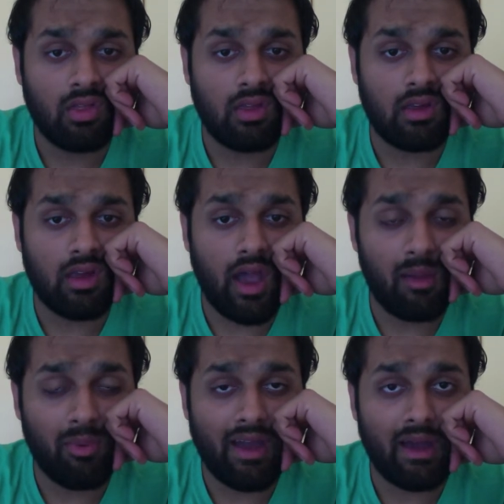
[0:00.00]
the
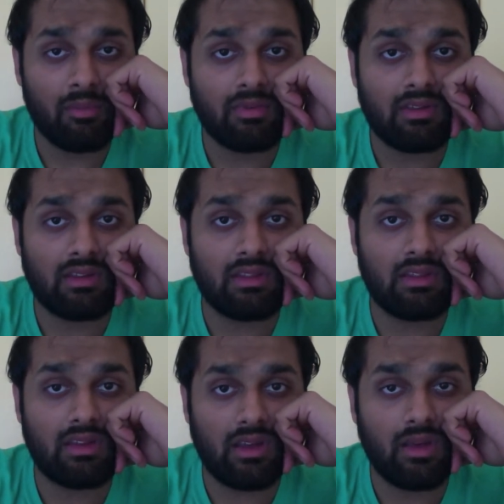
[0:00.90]
IPAPs and
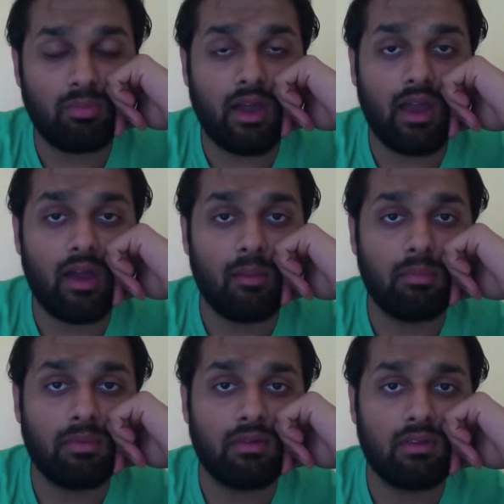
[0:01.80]
the
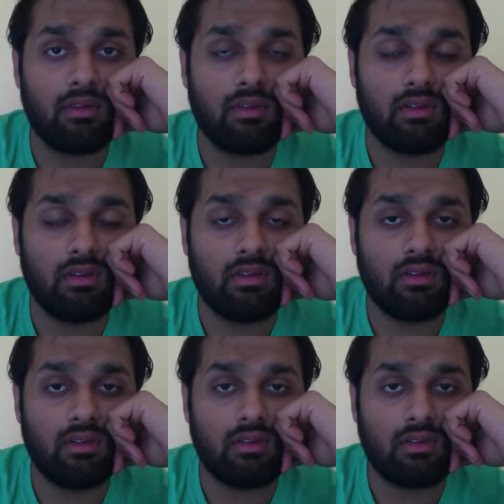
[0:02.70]
EPAPs,
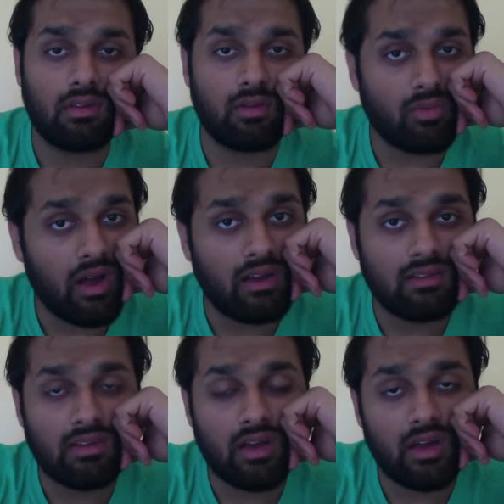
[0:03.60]
the
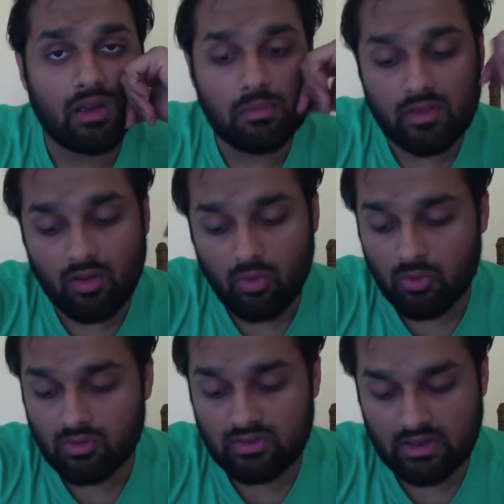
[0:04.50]
rise time and the
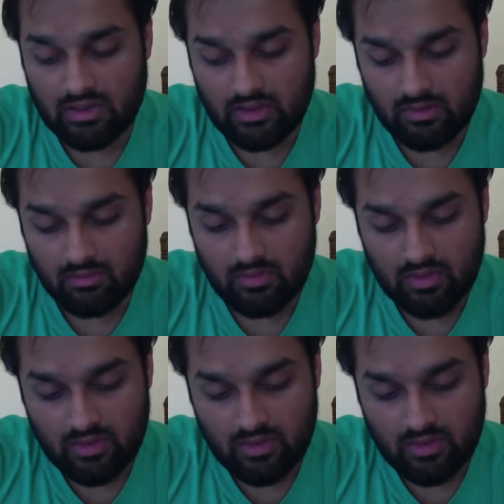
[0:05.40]
hold time.